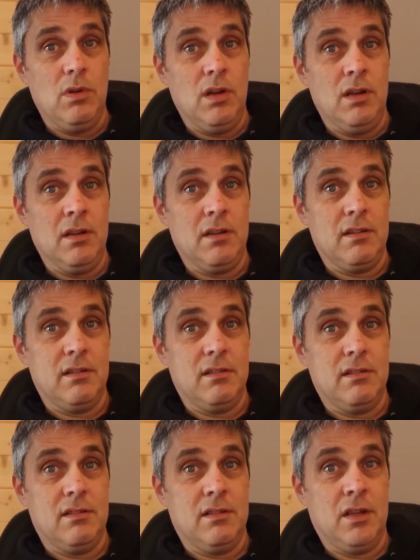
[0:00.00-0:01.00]
are
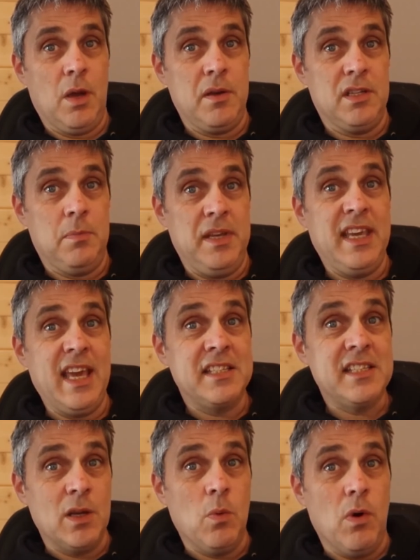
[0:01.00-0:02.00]
going to be
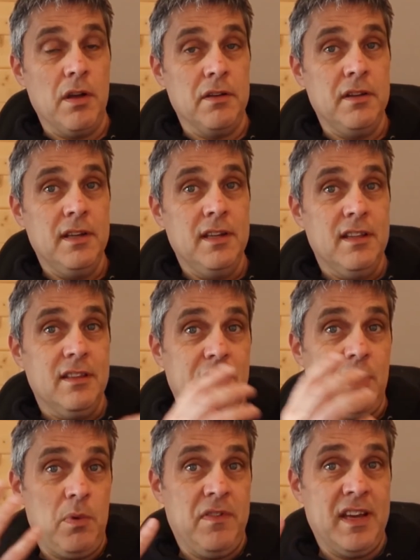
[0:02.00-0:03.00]
getting one
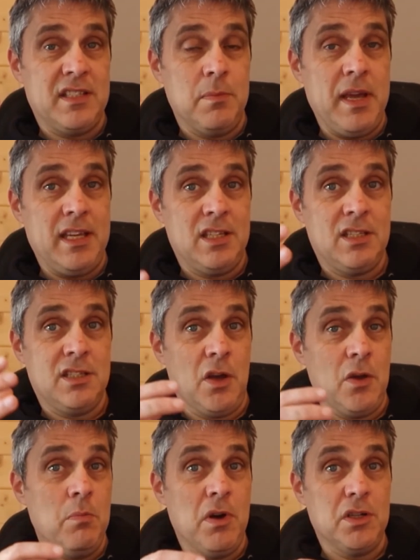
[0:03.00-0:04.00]
that we've had to make so
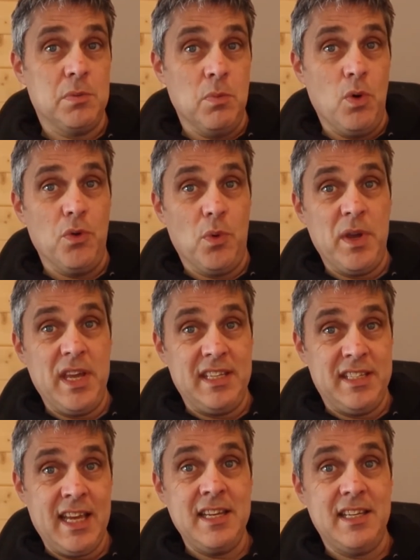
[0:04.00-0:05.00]
much more than we
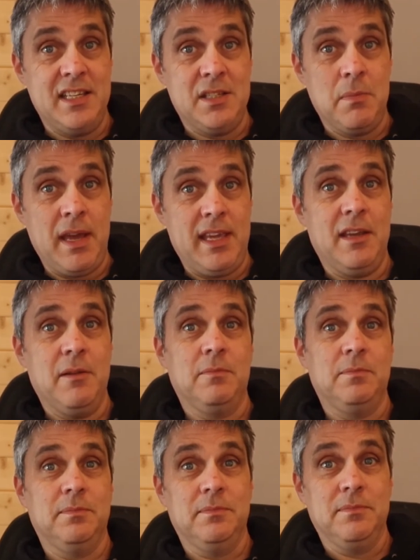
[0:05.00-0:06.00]
intended to make.
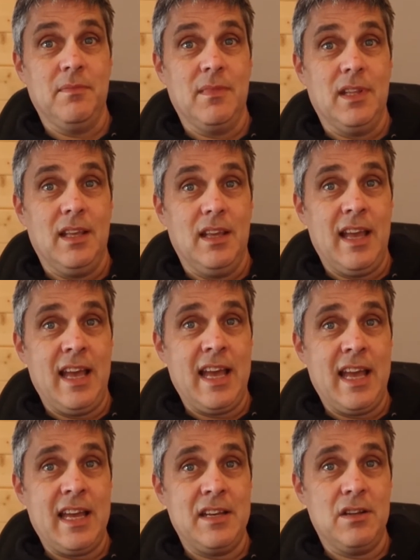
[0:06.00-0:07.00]

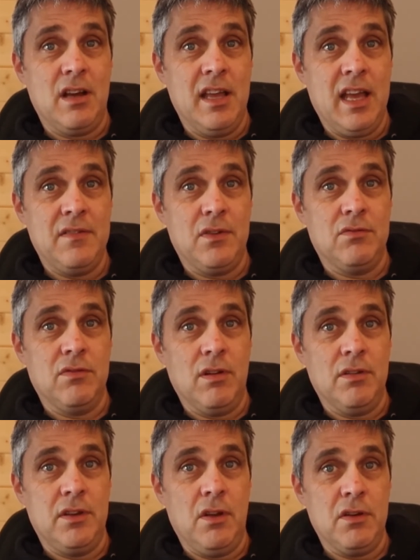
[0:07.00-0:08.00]
And I have a
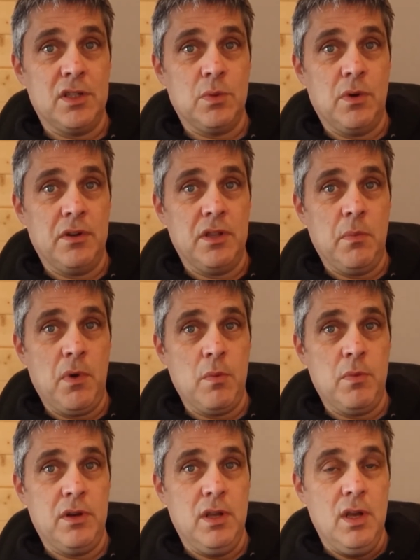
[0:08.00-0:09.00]
rather nice one at the
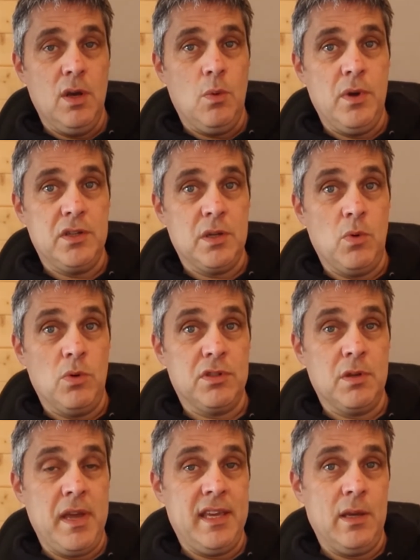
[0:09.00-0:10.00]
moment, which I'm also
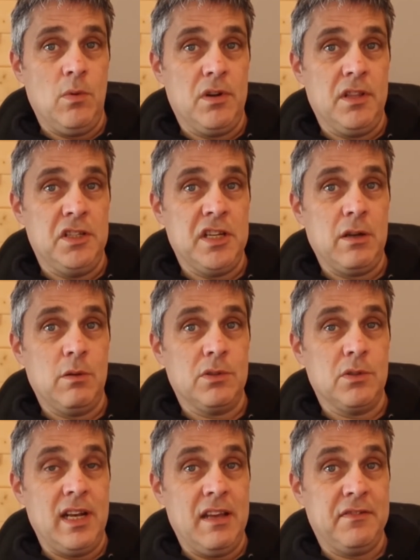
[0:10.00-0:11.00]
making. One of the channels
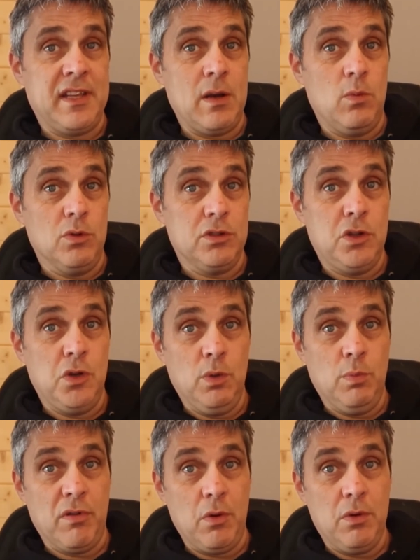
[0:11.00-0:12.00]
I left out was Two
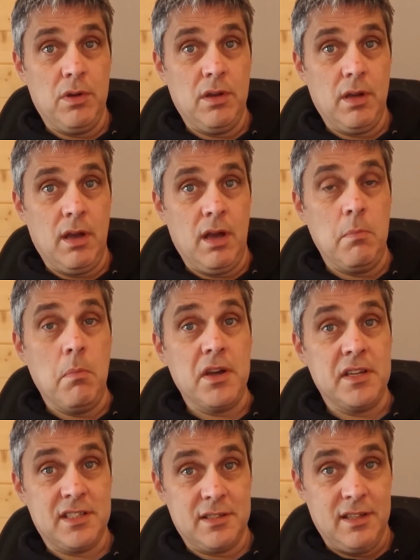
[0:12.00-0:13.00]
Broke uh,
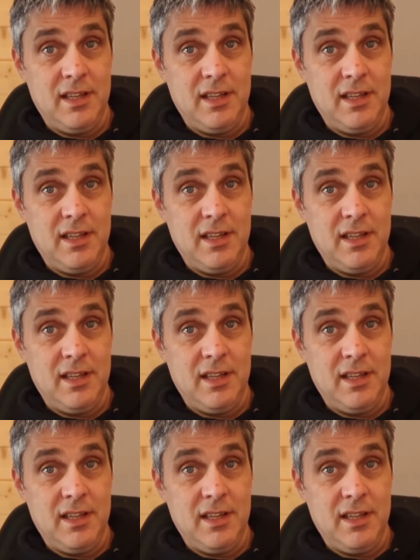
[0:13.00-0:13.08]
Mice.